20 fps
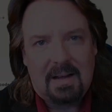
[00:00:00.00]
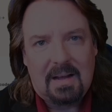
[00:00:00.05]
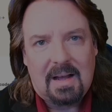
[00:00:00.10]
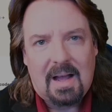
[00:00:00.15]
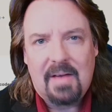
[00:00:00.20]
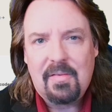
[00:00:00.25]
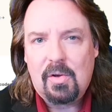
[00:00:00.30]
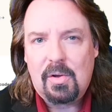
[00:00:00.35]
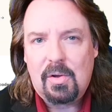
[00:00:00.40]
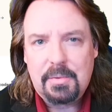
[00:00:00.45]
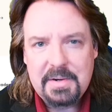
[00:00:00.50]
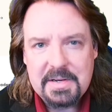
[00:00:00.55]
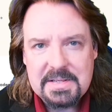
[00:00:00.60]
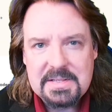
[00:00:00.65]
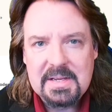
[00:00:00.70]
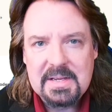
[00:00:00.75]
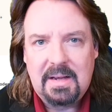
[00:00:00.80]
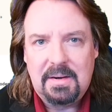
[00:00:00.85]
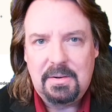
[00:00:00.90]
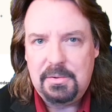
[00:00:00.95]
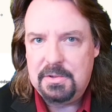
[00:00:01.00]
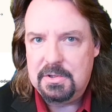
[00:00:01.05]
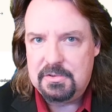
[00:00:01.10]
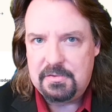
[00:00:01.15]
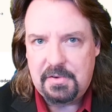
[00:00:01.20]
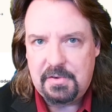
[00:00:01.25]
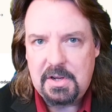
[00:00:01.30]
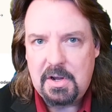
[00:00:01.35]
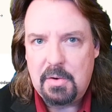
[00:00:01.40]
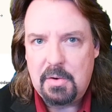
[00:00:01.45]
I've already said who this
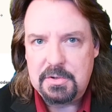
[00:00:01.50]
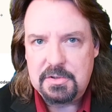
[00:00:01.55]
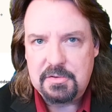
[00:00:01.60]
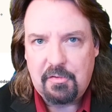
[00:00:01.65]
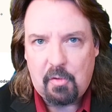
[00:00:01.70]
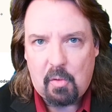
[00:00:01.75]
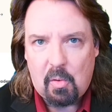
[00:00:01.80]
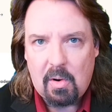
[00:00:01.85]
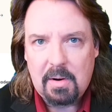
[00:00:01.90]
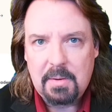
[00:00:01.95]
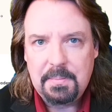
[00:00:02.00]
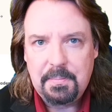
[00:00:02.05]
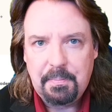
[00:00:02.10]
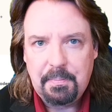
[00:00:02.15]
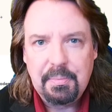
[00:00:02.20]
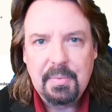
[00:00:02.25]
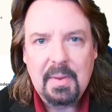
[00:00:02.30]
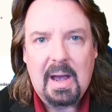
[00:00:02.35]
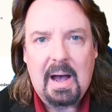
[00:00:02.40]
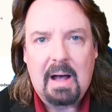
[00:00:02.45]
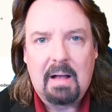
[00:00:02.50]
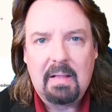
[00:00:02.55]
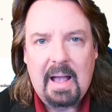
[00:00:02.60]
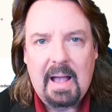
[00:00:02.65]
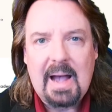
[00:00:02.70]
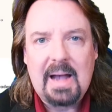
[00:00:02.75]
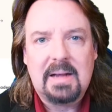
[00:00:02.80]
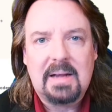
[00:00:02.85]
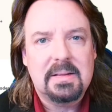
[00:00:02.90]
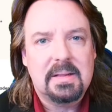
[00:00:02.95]
video is for. I'll
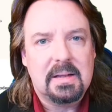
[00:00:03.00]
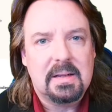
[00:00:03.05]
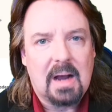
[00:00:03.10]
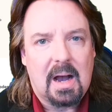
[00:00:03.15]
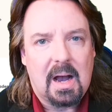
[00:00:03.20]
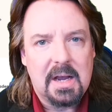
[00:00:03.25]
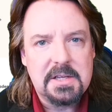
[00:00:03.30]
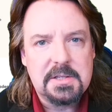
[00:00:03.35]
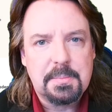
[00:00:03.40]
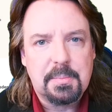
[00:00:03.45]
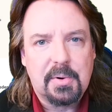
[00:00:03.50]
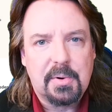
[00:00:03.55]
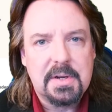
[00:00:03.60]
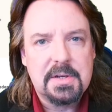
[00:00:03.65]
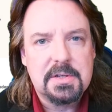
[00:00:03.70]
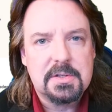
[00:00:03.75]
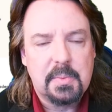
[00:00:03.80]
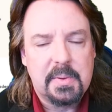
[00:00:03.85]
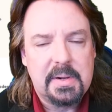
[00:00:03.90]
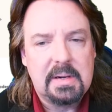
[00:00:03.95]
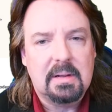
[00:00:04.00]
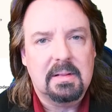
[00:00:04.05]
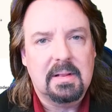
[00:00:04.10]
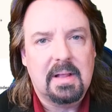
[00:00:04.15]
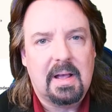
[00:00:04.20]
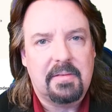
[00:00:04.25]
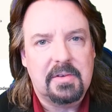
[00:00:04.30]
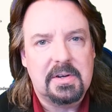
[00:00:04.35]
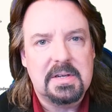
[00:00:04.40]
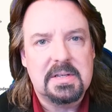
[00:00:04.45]
add that iSpring Suite
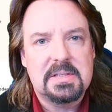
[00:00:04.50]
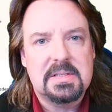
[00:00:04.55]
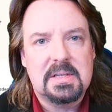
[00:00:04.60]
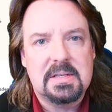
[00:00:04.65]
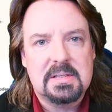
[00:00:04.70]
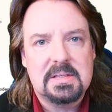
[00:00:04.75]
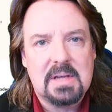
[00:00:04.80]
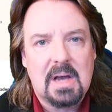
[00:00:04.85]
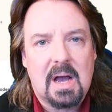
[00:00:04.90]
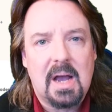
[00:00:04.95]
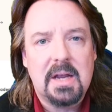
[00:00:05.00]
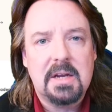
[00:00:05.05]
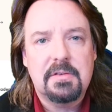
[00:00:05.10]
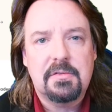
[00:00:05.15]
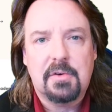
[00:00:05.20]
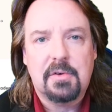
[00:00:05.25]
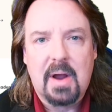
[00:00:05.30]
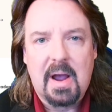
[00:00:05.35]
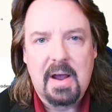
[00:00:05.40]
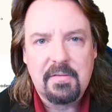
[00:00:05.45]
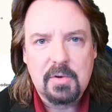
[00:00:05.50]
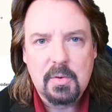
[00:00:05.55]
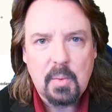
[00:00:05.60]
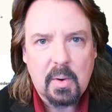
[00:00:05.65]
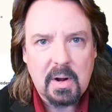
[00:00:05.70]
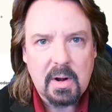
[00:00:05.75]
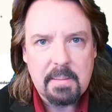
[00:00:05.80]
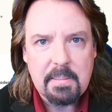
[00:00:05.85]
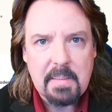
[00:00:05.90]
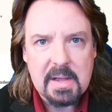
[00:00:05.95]
11 is designed for
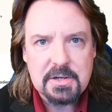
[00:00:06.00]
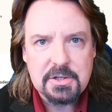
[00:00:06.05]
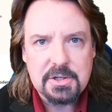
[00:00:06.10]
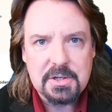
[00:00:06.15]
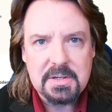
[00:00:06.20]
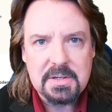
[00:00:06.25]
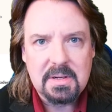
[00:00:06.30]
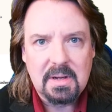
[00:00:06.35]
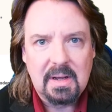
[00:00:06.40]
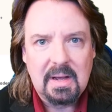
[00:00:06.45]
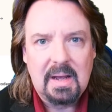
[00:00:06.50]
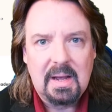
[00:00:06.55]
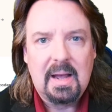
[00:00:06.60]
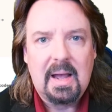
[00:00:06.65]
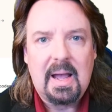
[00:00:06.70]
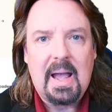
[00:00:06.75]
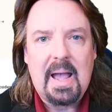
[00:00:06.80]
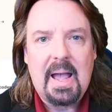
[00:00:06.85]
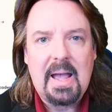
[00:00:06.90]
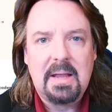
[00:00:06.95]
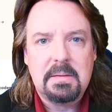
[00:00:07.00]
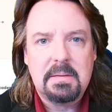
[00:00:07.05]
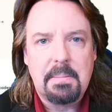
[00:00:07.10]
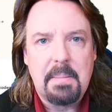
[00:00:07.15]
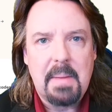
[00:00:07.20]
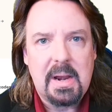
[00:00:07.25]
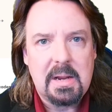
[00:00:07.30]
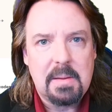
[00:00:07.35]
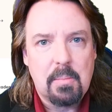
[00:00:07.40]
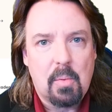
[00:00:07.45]
everyone I mentioned and
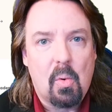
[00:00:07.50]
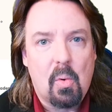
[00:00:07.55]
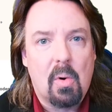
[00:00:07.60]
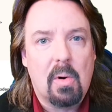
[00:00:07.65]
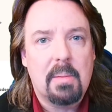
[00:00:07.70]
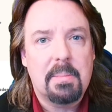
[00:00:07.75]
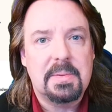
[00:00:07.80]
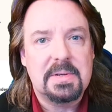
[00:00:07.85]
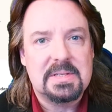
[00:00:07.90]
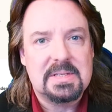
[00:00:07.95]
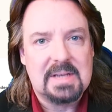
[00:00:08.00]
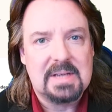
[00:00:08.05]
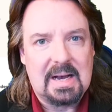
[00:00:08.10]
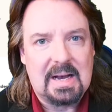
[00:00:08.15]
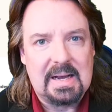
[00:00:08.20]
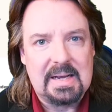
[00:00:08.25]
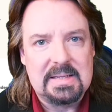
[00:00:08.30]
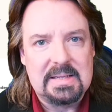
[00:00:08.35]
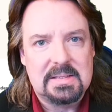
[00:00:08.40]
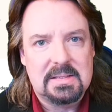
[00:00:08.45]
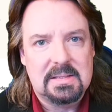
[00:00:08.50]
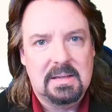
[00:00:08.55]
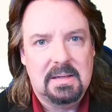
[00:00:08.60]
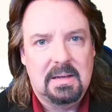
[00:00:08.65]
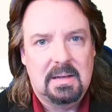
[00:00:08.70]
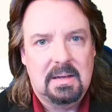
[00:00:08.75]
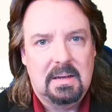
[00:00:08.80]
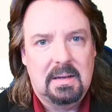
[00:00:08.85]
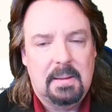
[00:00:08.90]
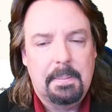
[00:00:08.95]
many more besides.
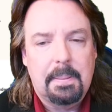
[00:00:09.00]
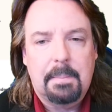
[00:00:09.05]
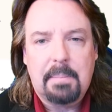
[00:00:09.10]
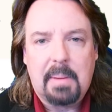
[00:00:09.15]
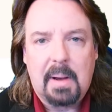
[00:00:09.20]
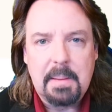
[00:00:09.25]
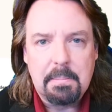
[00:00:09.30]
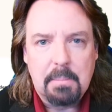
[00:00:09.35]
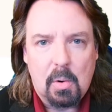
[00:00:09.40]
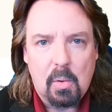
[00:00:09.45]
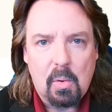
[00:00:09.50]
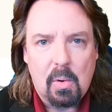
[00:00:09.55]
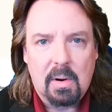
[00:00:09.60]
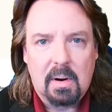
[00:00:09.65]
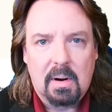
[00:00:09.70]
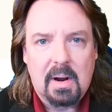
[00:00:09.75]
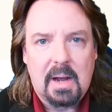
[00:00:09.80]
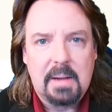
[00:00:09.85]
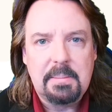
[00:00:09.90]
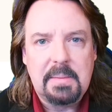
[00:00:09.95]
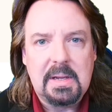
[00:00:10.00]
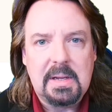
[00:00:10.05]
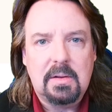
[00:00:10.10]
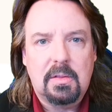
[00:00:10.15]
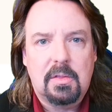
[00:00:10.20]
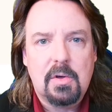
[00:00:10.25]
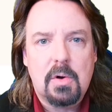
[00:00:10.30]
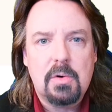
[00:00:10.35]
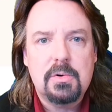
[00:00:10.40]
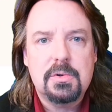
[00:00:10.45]
By more, I mean
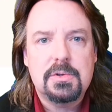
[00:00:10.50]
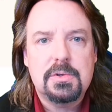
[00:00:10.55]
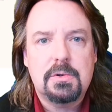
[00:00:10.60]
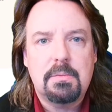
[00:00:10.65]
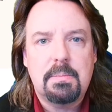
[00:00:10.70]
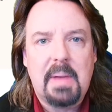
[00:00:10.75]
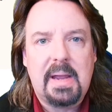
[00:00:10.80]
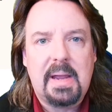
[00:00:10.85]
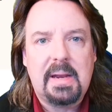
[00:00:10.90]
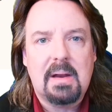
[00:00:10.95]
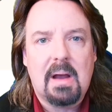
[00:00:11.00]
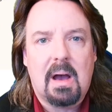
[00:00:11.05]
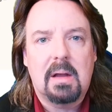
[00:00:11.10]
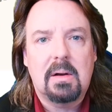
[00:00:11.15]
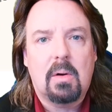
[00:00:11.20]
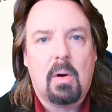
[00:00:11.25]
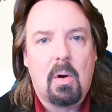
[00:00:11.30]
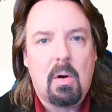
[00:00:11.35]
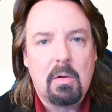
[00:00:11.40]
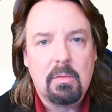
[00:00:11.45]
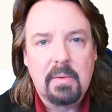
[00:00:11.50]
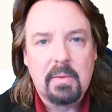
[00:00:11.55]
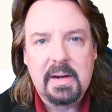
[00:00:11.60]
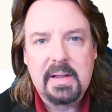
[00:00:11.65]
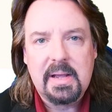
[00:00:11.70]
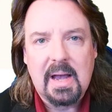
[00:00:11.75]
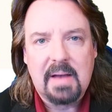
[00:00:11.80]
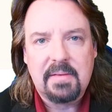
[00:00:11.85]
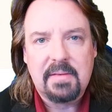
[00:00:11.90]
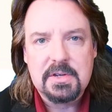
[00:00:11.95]
those who may not already
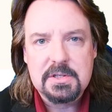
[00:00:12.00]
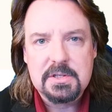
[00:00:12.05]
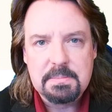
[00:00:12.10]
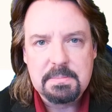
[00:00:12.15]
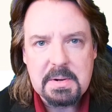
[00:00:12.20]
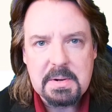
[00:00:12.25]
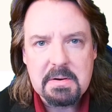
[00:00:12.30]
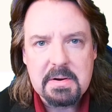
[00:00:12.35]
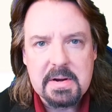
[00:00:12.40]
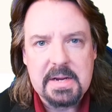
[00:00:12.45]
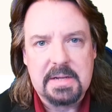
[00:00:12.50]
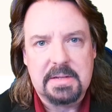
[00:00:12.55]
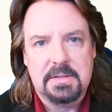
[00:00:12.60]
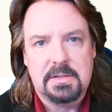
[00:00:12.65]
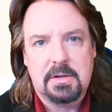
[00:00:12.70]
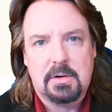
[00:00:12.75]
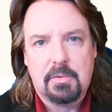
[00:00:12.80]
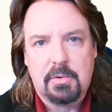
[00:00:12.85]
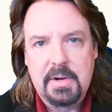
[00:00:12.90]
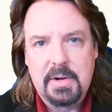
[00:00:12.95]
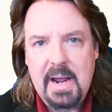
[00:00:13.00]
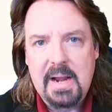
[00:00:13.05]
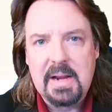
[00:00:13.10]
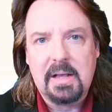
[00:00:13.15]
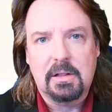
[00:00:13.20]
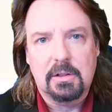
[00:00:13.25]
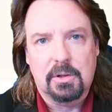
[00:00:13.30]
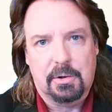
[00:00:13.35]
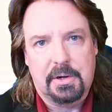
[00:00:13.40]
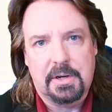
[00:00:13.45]
have experience
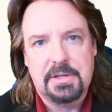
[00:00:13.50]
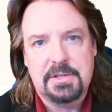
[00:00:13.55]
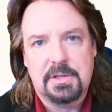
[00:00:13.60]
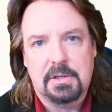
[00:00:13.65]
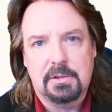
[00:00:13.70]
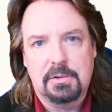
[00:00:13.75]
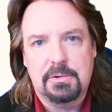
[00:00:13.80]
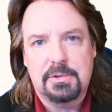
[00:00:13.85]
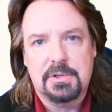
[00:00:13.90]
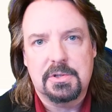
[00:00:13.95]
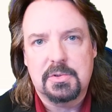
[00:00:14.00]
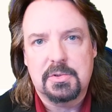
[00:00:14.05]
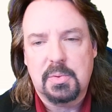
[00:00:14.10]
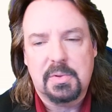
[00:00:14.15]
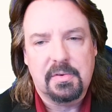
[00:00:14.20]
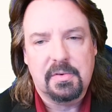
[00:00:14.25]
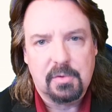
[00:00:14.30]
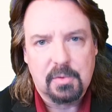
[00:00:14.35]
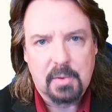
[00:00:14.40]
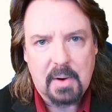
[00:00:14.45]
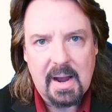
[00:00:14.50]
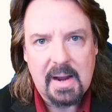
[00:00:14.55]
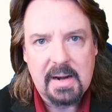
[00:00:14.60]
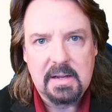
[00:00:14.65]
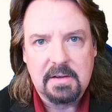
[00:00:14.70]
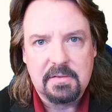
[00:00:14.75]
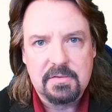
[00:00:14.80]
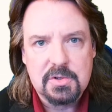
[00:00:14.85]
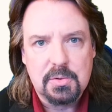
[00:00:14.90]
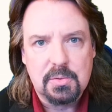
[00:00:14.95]
creating learning solutions with a variety
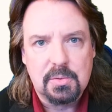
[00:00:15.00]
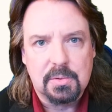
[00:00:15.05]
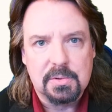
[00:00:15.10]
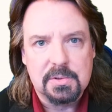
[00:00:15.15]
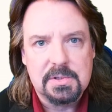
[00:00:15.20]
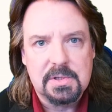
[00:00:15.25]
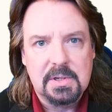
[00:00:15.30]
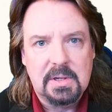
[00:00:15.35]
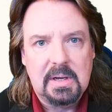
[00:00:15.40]
of tools,